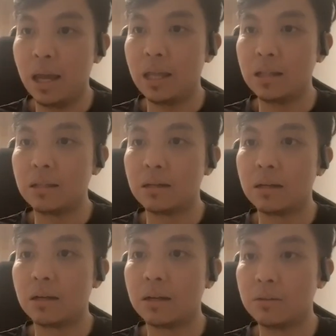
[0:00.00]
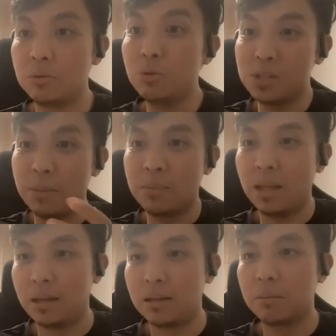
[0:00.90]
and do
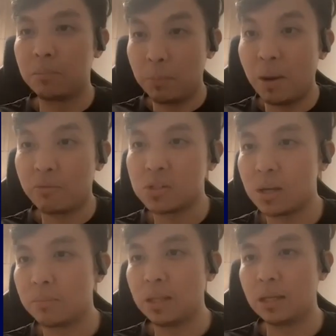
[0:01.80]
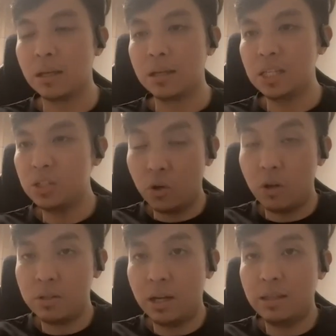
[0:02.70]
something, prepare for something. Since you
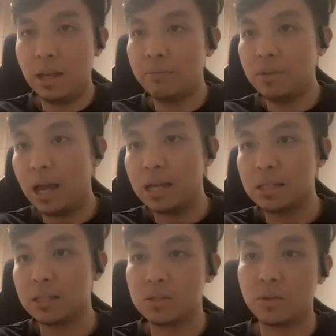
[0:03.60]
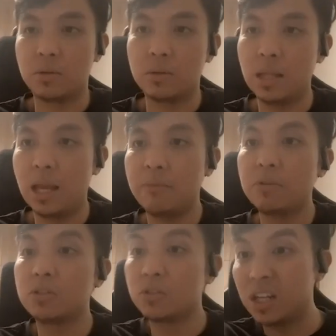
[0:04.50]
already have the assets, so they have
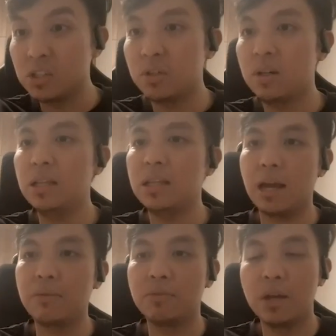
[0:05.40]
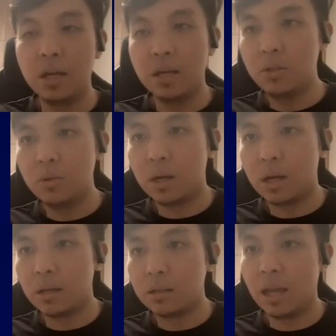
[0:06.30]
their treasury, they have
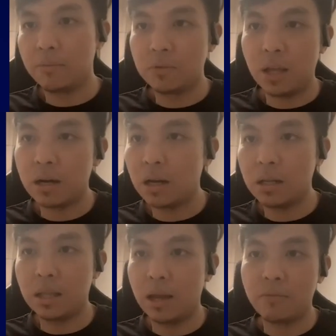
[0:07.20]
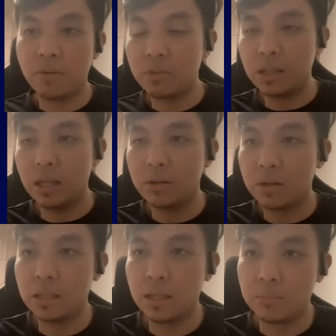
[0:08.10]
they have Terra, they have everything
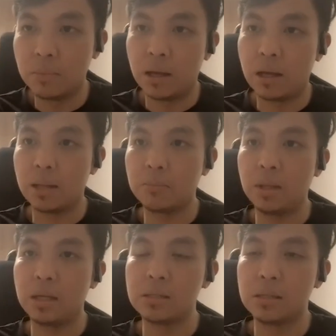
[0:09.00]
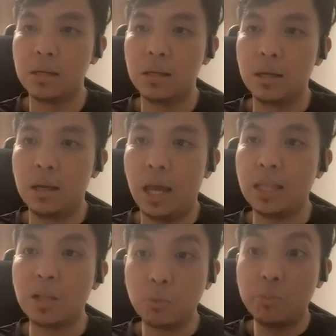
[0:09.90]
already at place.
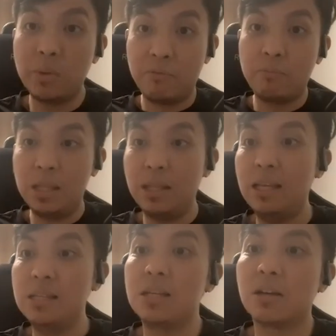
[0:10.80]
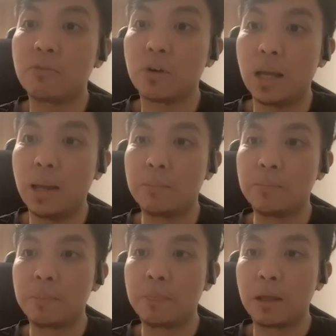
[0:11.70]
And that would have been easier for
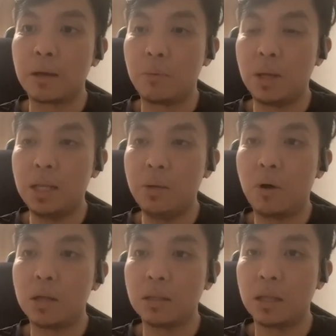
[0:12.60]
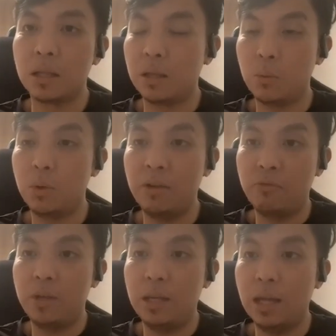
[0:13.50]
him when he wanted,
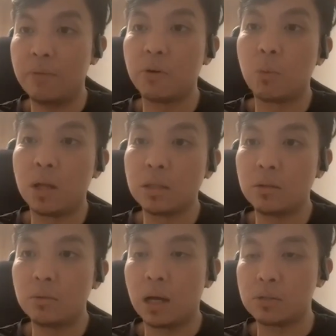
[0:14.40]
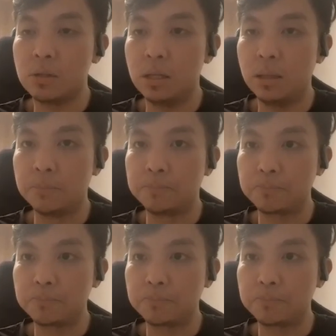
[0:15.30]
if he ever wanted to actually